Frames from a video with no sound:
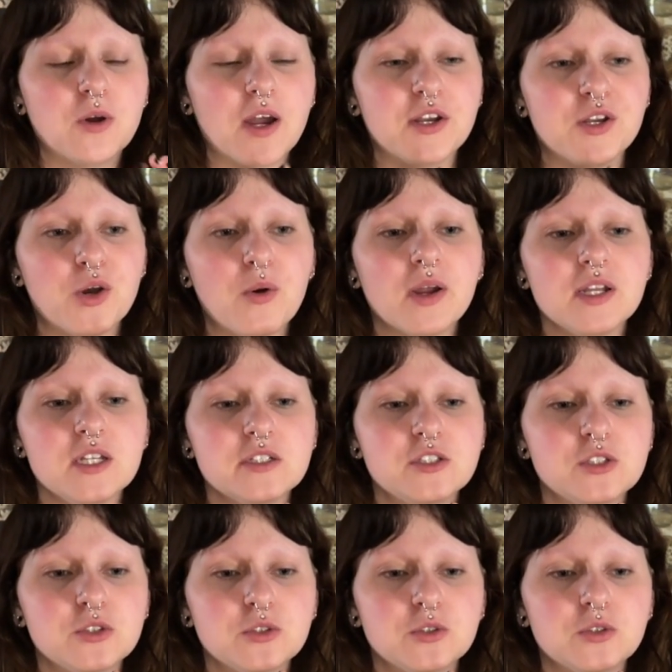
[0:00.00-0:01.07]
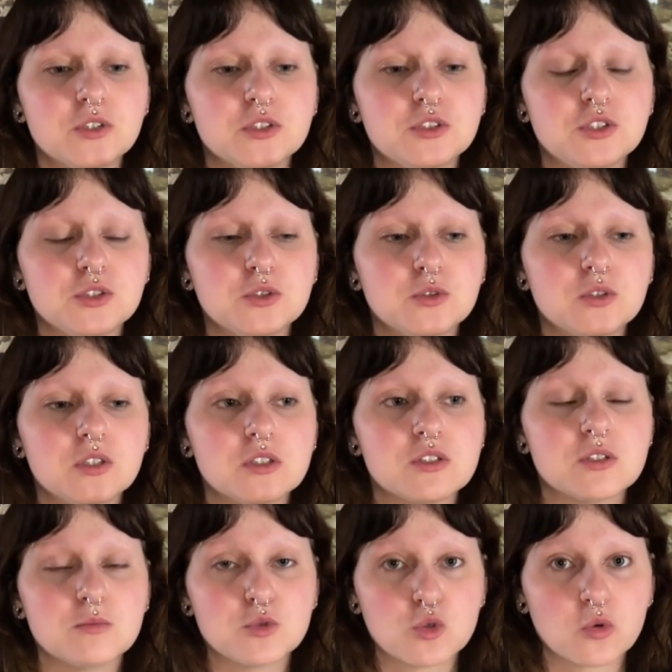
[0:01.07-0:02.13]
I know I need to do
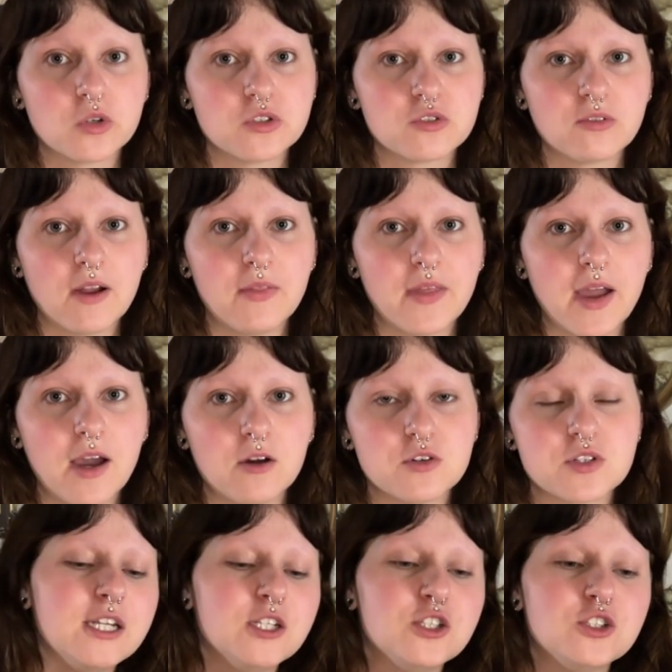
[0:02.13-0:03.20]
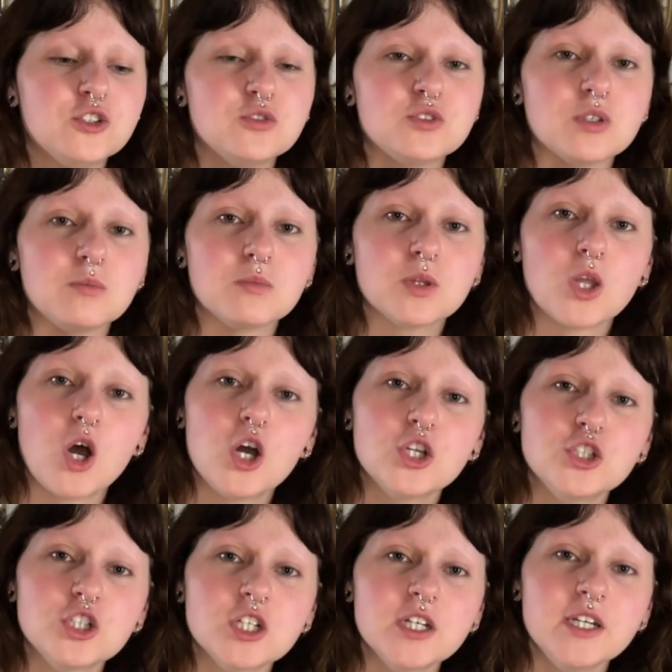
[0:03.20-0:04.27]
some chores around the house. I need to do some
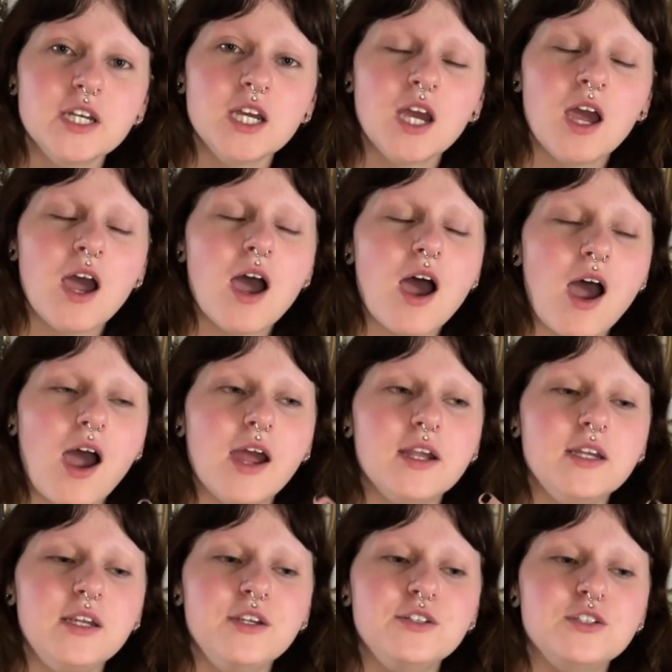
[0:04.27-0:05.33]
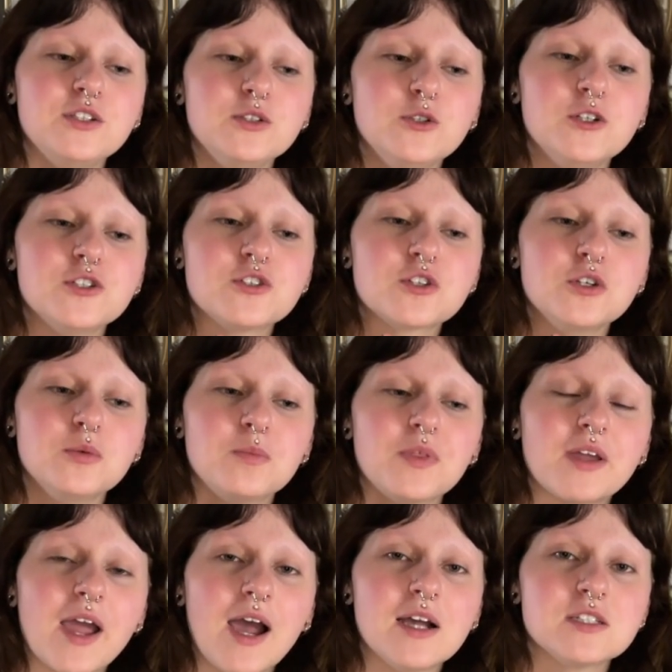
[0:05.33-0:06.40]
laundry. I need to scoop the
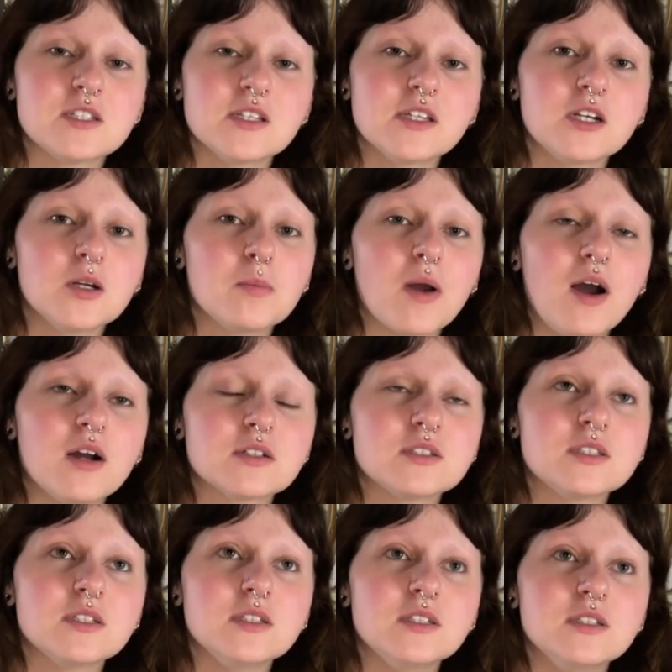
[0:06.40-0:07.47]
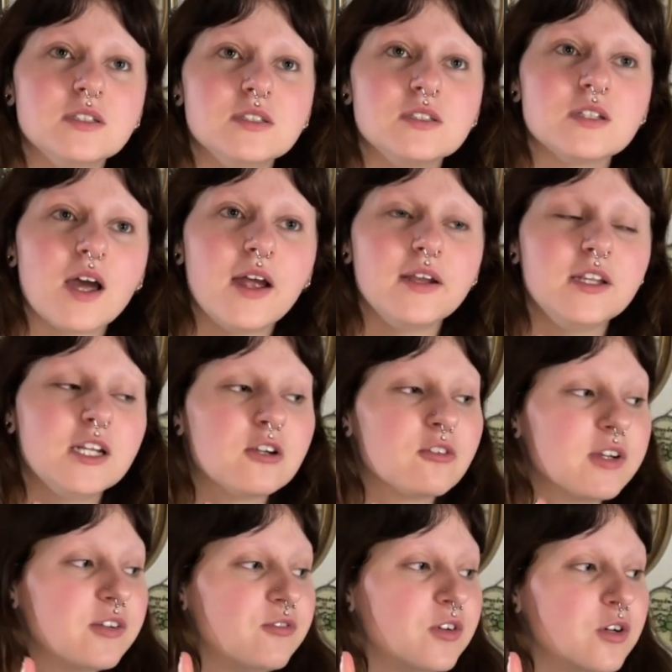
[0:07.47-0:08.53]
cat's litter boxes. I need to
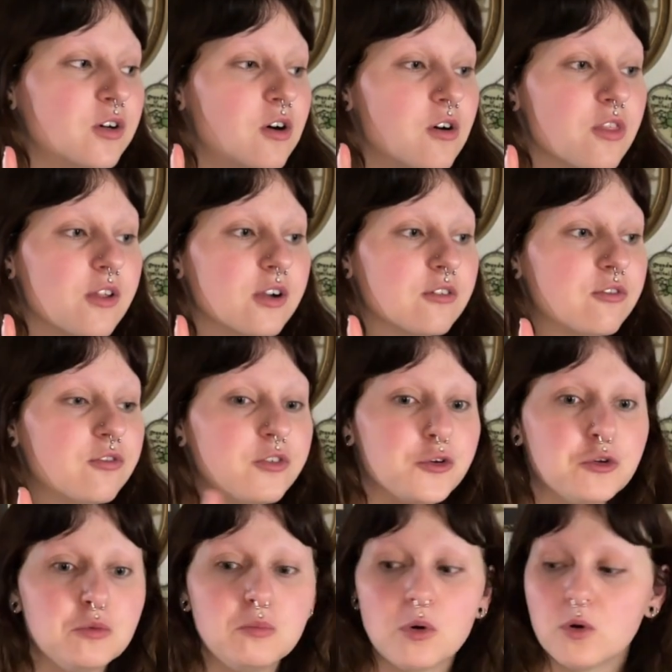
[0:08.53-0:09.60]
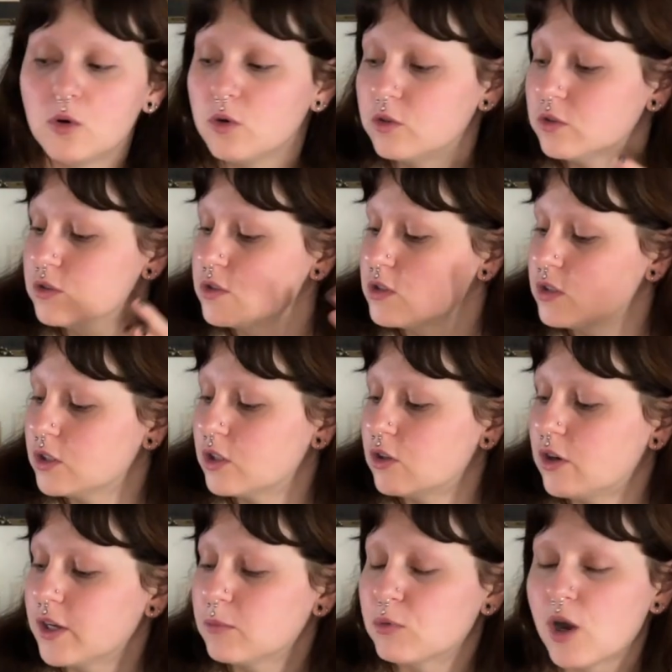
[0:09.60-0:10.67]
refill their food bowls, you know,
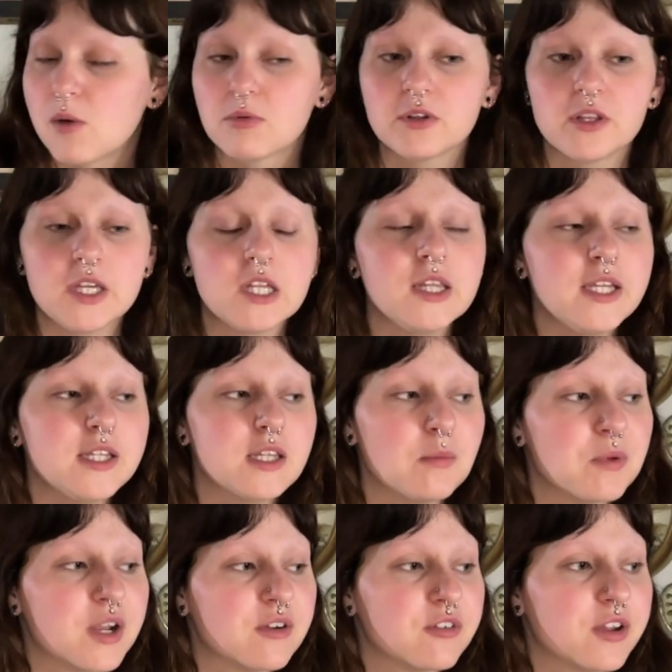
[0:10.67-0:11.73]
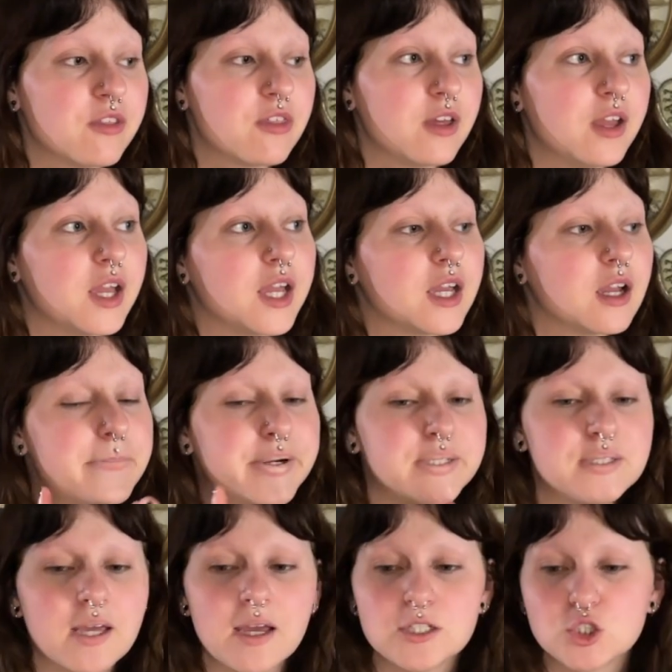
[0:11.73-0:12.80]
like properly clean them and everything.
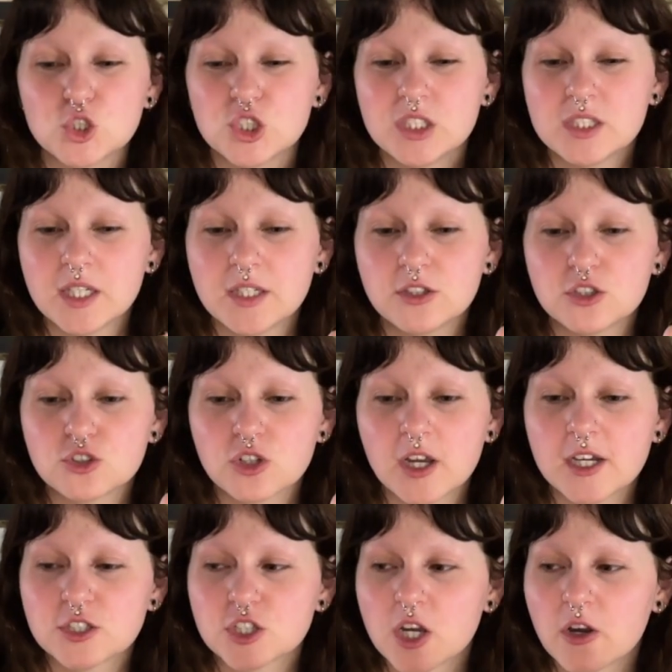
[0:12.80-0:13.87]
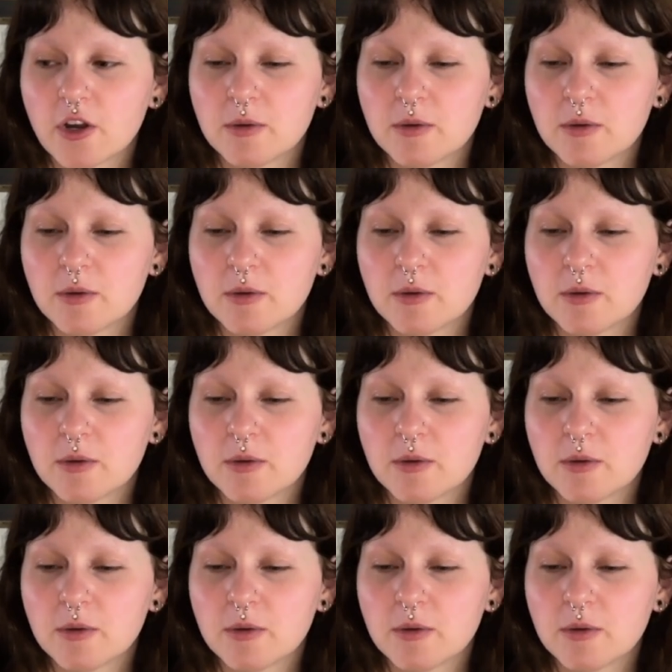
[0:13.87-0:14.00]
Potentially take the trash out.